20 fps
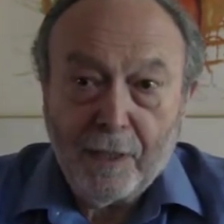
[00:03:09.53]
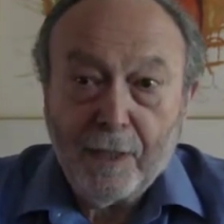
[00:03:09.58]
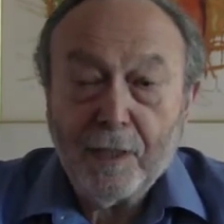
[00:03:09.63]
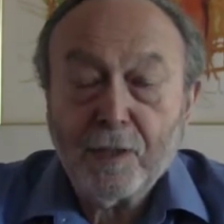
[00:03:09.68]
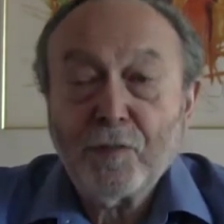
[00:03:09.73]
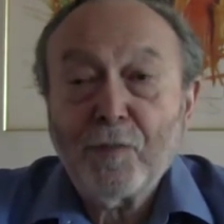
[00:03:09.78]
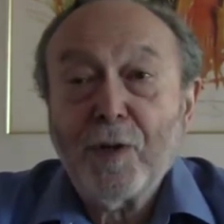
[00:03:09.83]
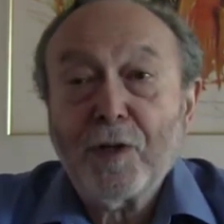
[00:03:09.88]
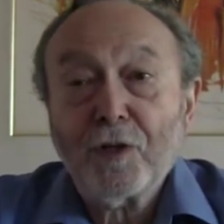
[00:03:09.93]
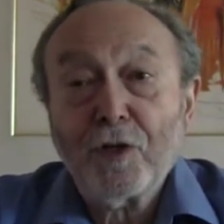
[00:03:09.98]

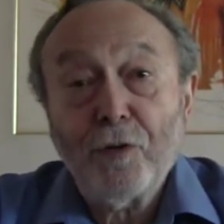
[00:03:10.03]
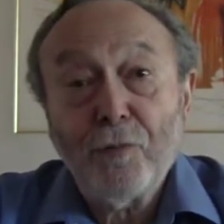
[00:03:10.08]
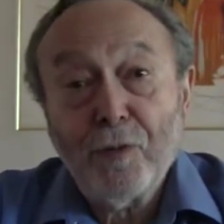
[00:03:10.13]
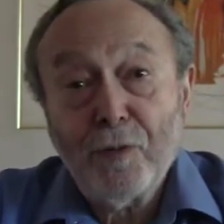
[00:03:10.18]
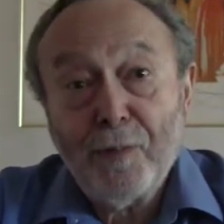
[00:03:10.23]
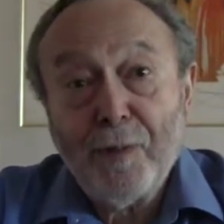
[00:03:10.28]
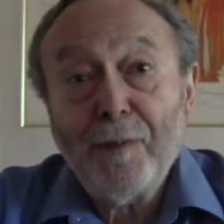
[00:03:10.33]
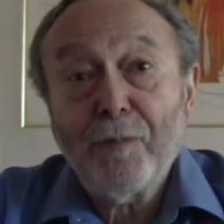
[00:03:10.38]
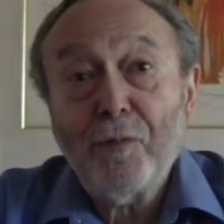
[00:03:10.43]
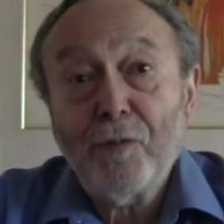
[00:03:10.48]
especially
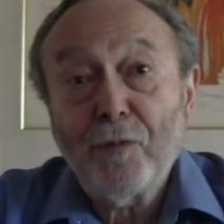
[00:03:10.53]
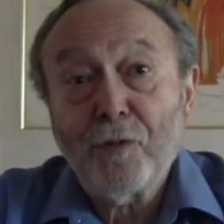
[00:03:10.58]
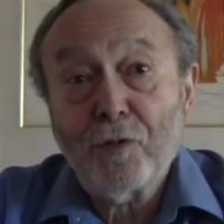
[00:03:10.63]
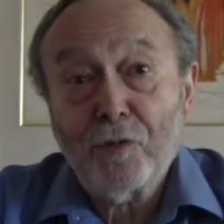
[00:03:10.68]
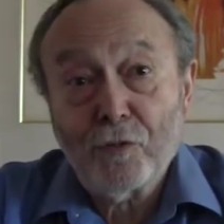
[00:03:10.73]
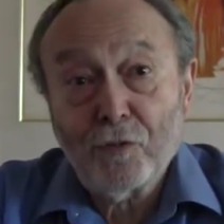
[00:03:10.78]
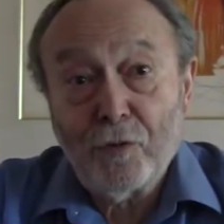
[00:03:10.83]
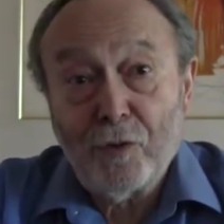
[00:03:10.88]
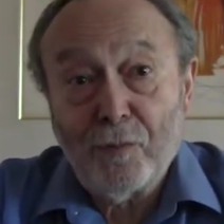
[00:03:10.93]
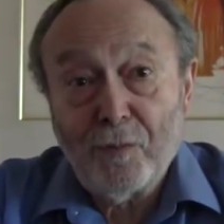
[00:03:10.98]
with people with
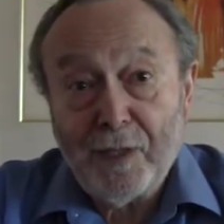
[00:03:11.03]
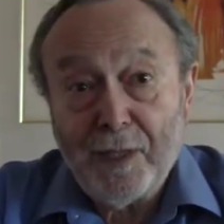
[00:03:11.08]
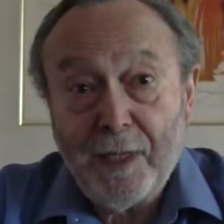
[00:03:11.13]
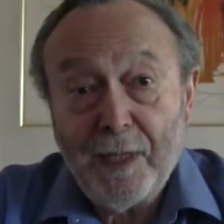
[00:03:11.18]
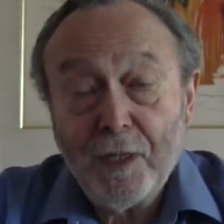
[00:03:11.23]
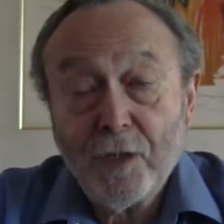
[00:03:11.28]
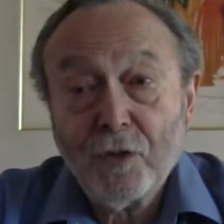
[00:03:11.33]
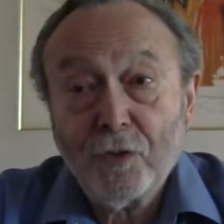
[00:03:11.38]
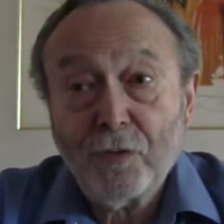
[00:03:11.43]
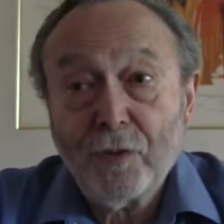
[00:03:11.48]
trauma
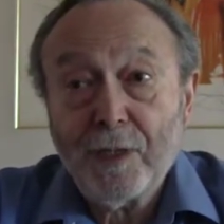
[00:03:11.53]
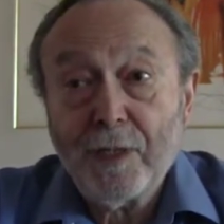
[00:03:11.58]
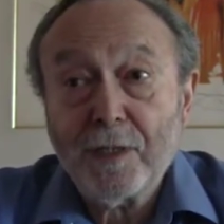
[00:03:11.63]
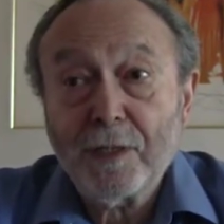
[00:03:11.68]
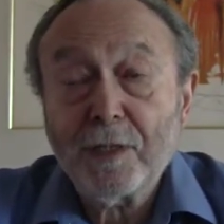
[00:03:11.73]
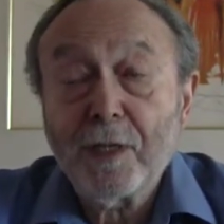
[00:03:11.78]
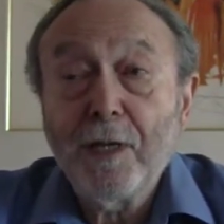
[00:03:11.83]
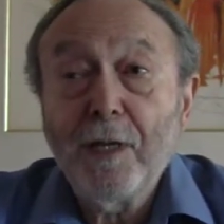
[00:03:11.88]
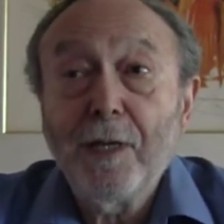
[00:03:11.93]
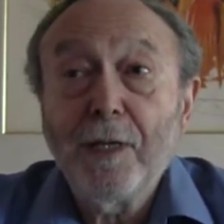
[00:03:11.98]

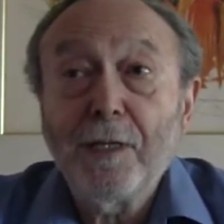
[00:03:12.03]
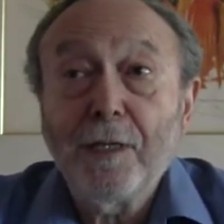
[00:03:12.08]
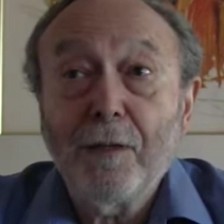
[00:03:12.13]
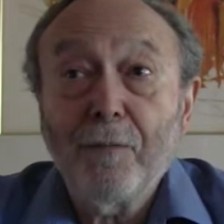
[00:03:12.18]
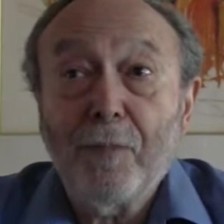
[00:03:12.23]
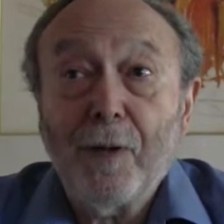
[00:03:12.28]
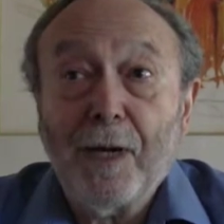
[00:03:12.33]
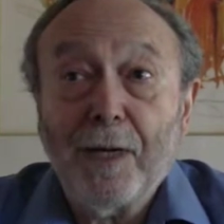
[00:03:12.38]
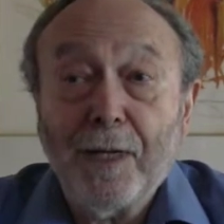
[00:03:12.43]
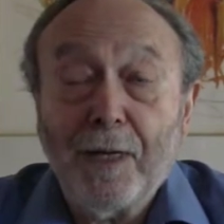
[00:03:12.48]
histories, the
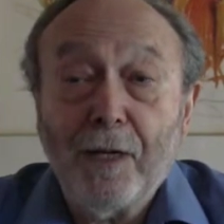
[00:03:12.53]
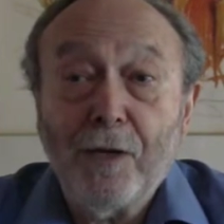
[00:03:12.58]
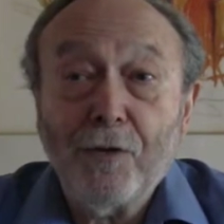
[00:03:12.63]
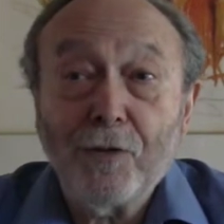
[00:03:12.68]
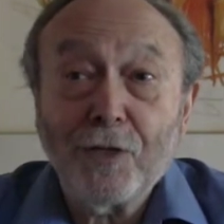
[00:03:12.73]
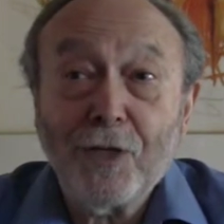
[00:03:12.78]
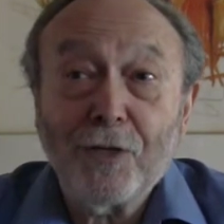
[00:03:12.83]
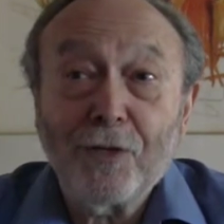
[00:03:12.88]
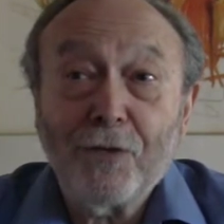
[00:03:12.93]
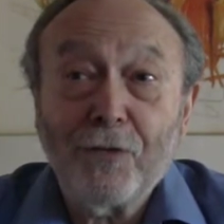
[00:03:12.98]
body
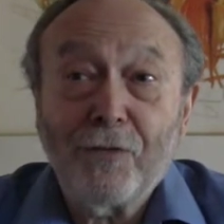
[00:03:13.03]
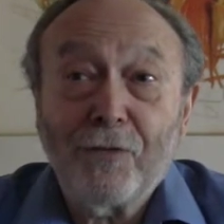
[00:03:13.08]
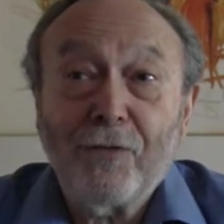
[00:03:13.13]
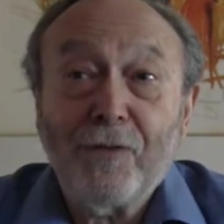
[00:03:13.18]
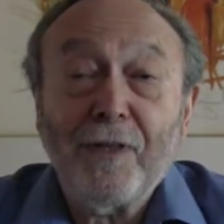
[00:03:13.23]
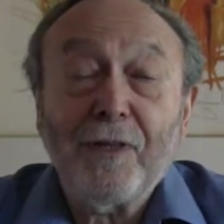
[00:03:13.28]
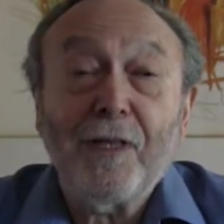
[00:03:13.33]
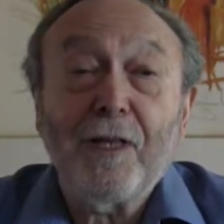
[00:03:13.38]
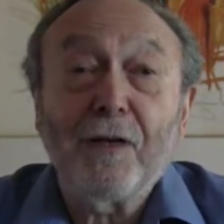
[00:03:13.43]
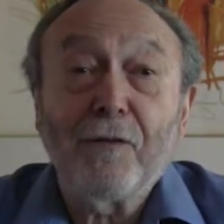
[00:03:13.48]
goes into a
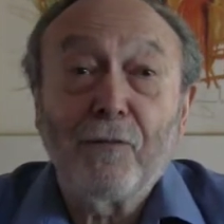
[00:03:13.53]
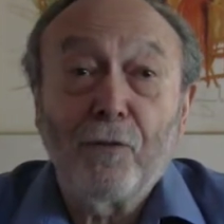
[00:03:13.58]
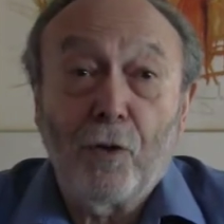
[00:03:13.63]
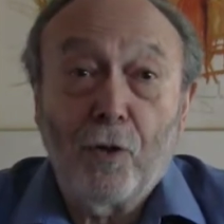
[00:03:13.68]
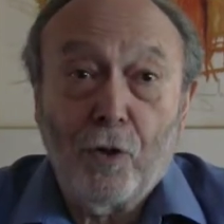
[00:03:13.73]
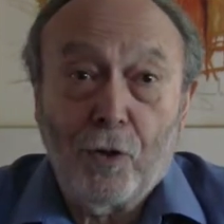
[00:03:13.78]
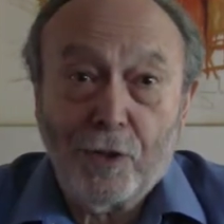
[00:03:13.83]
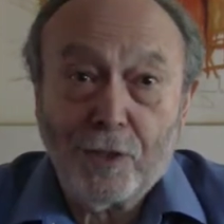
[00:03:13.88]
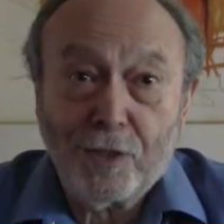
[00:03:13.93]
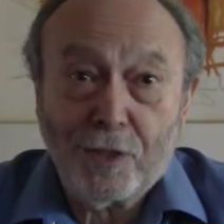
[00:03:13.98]
feeling of
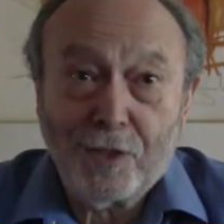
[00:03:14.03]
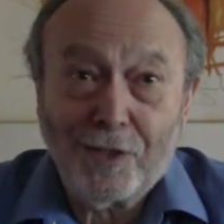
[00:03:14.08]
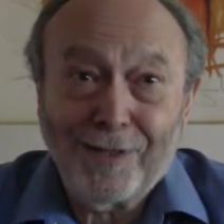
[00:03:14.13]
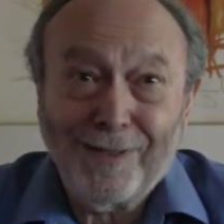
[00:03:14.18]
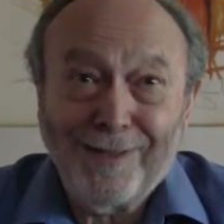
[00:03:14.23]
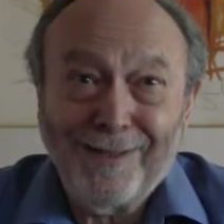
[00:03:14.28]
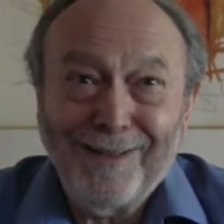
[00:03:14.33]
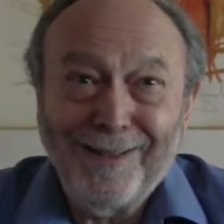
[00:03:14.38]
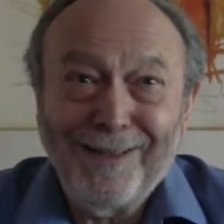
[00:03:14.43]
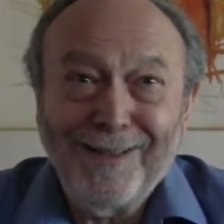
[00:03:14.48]
loss.